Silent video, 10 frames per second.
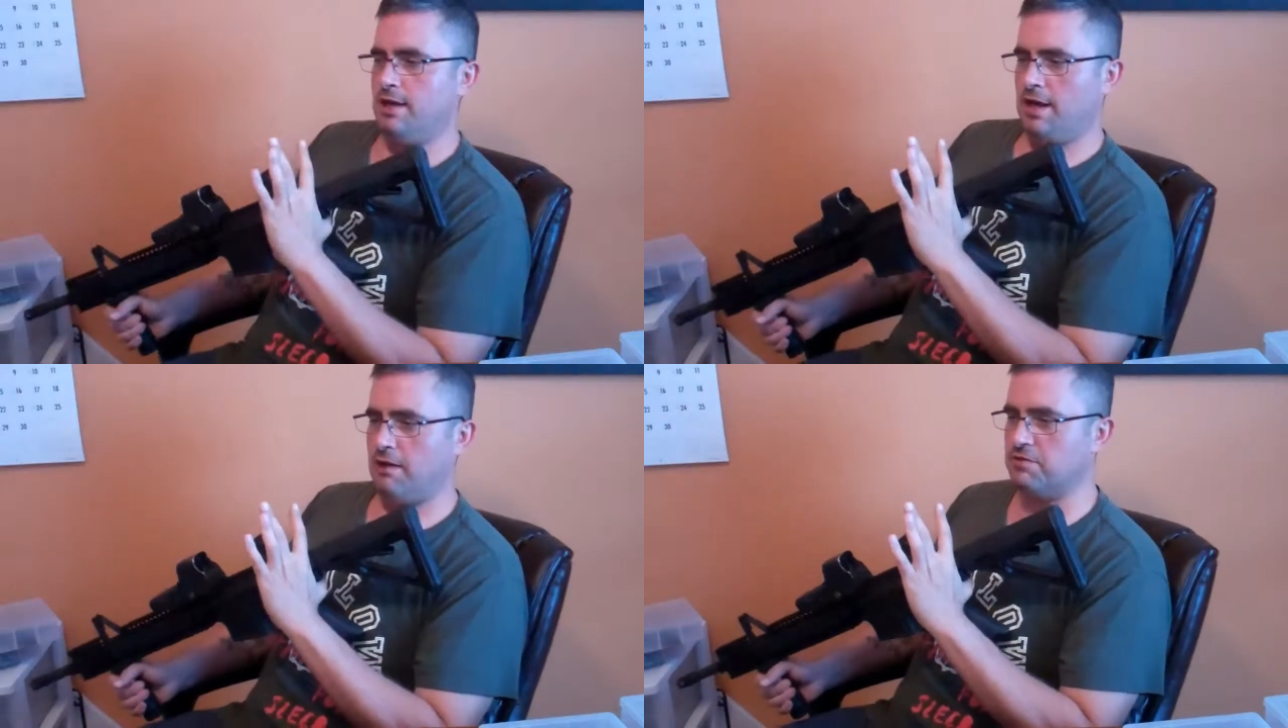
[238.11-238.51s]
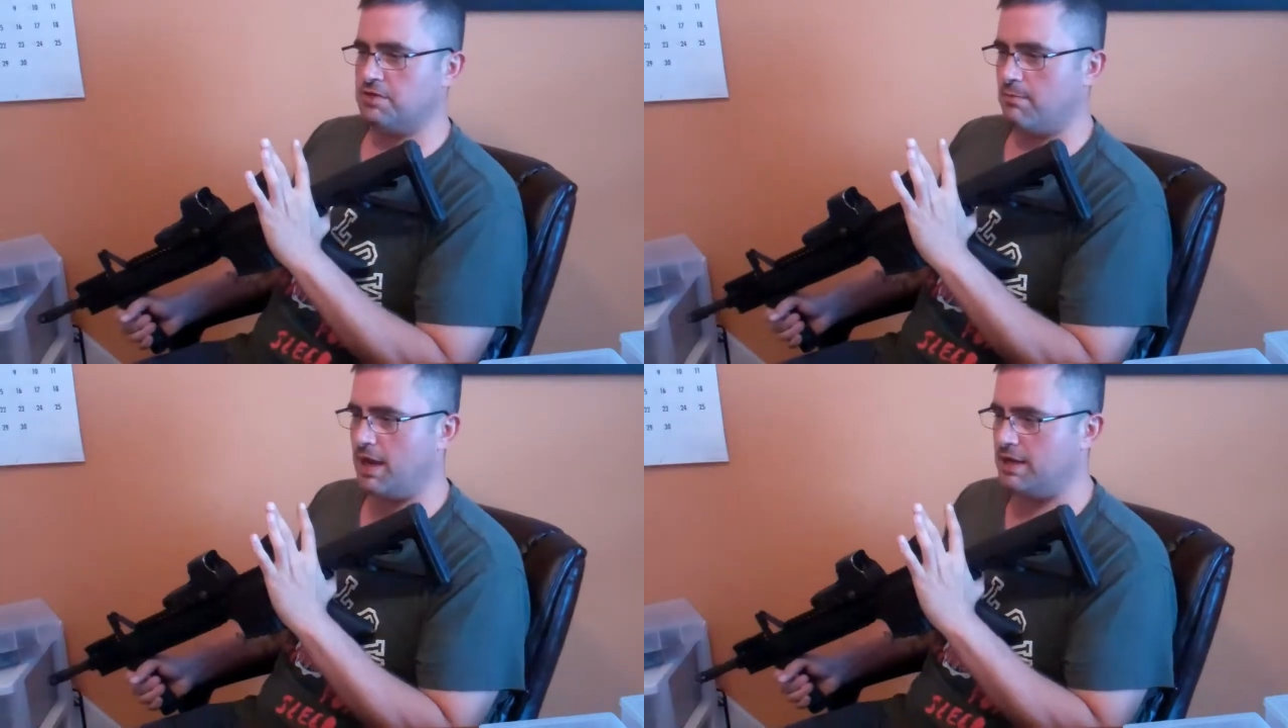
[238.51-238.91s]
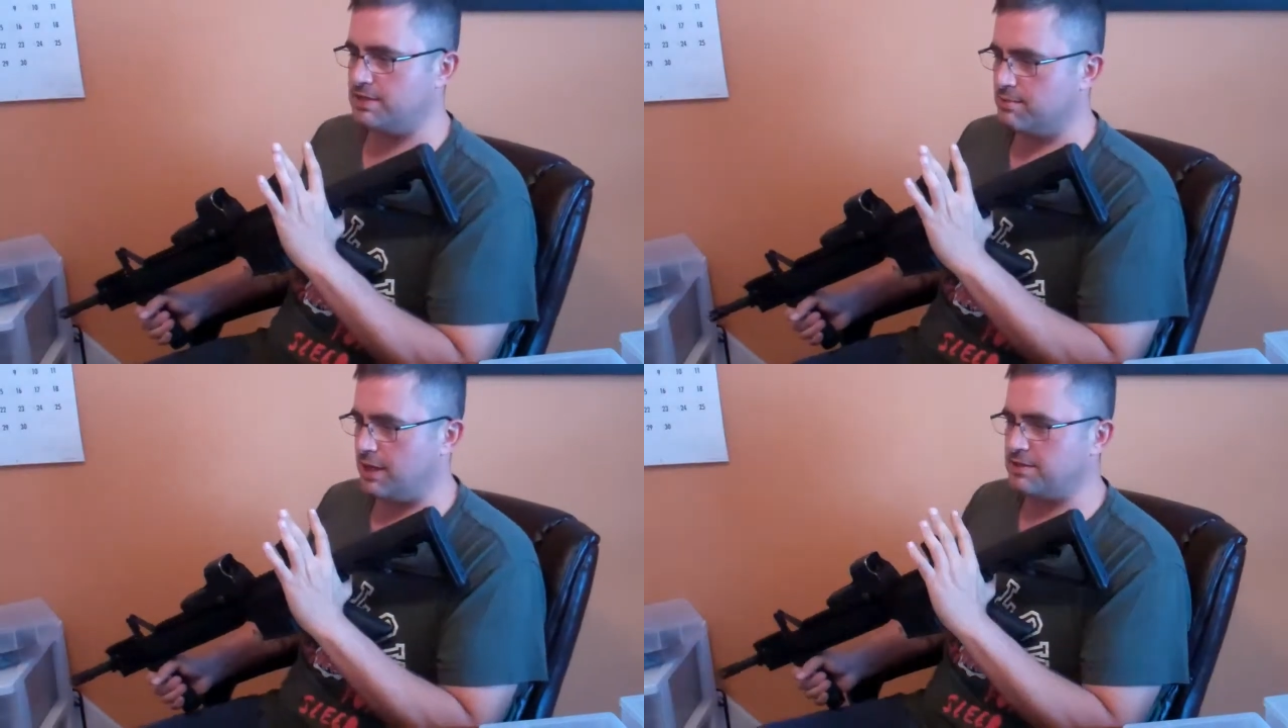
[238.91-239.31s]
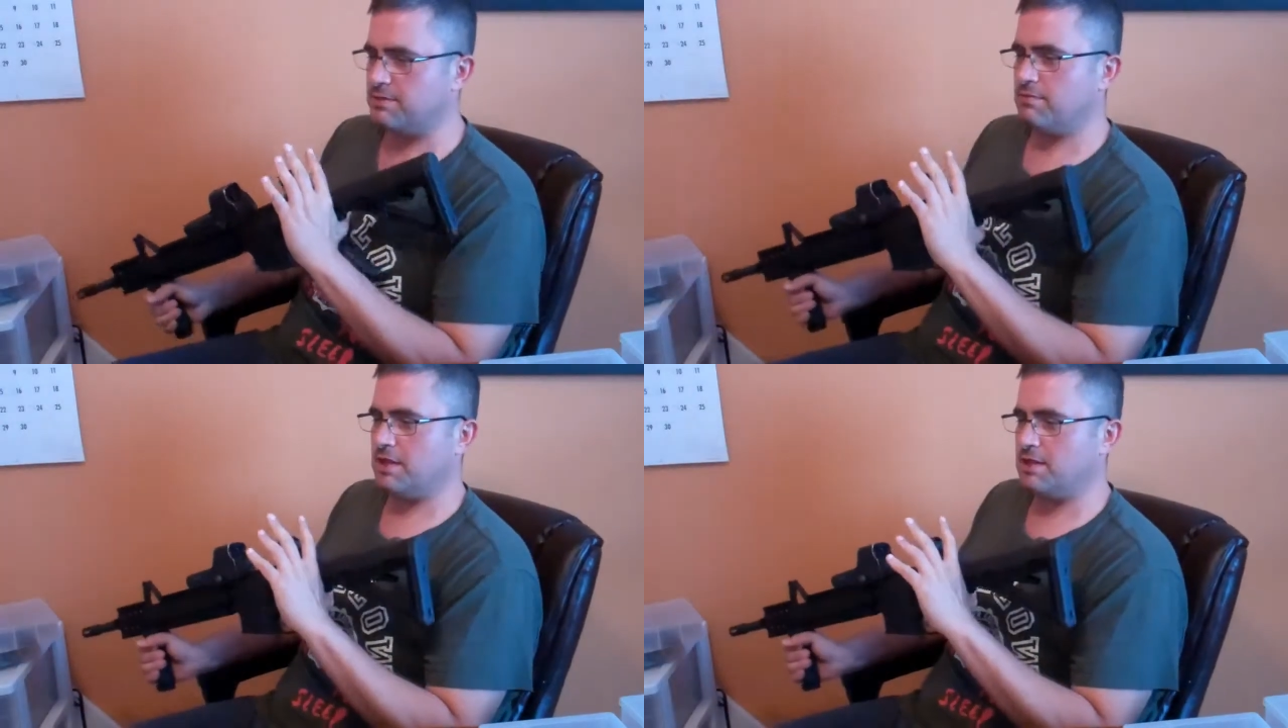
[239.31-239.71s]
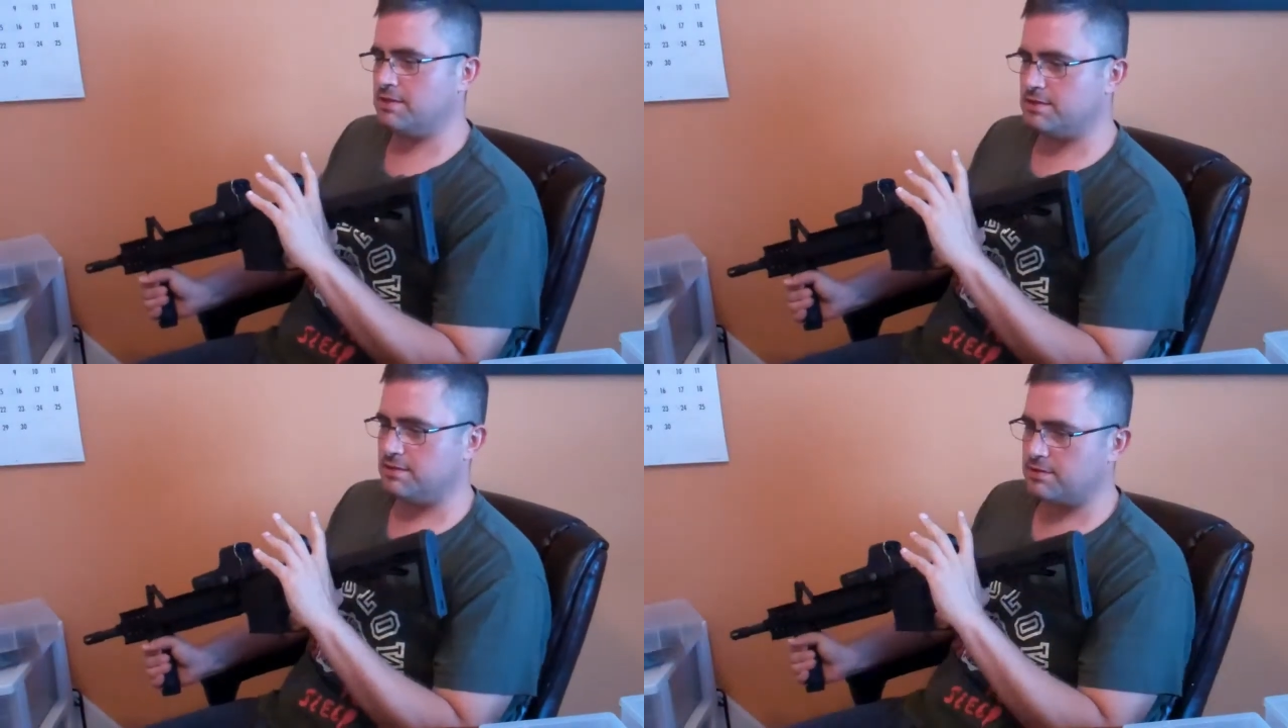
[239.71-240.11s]
I was amazed about some
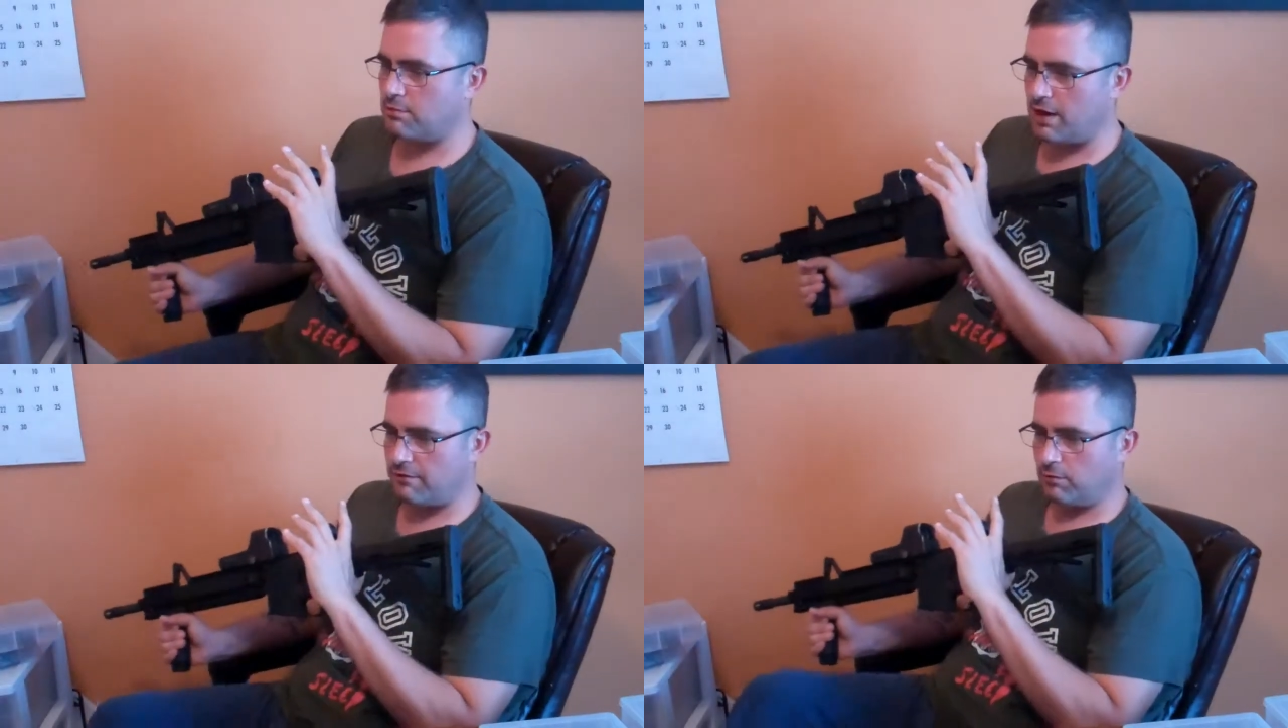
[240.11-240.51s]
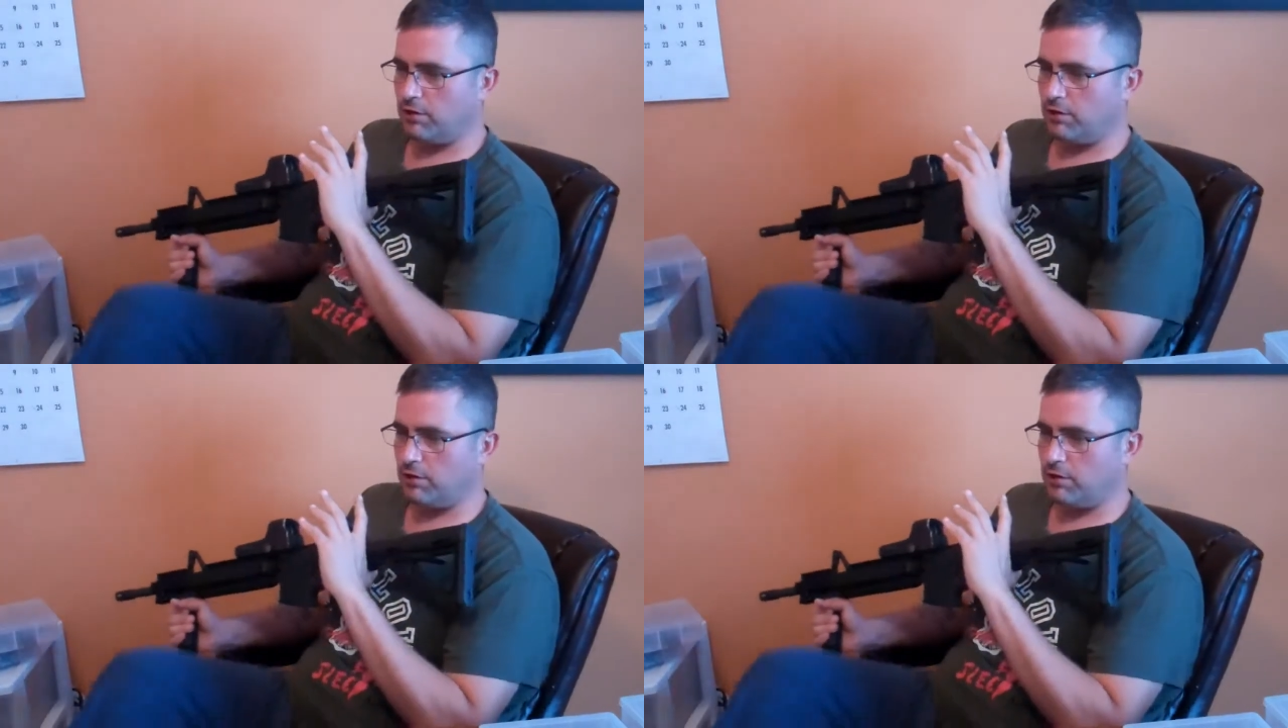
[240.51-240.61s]
things in this rifle,